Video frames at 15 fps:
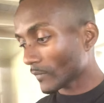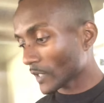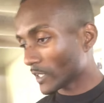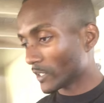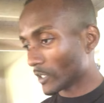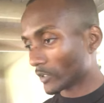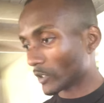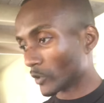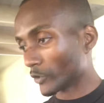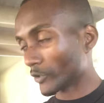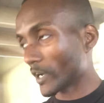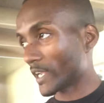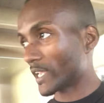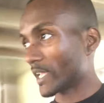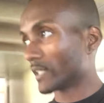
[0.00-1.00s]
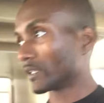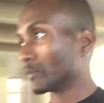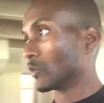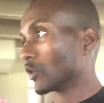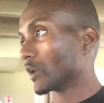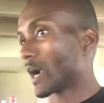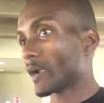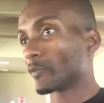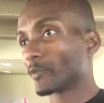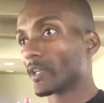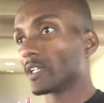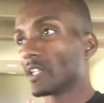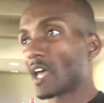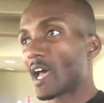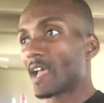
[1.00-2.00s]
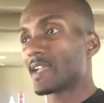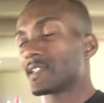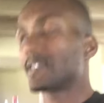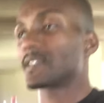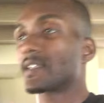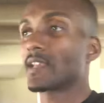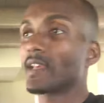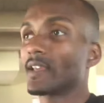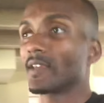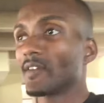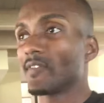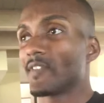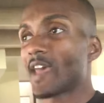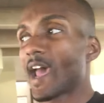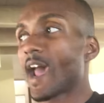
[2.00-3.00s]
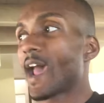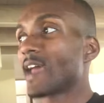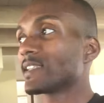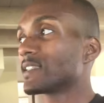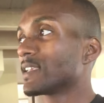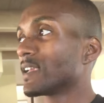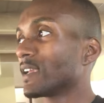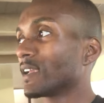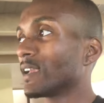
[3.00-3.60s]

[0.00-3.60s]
the more I realize that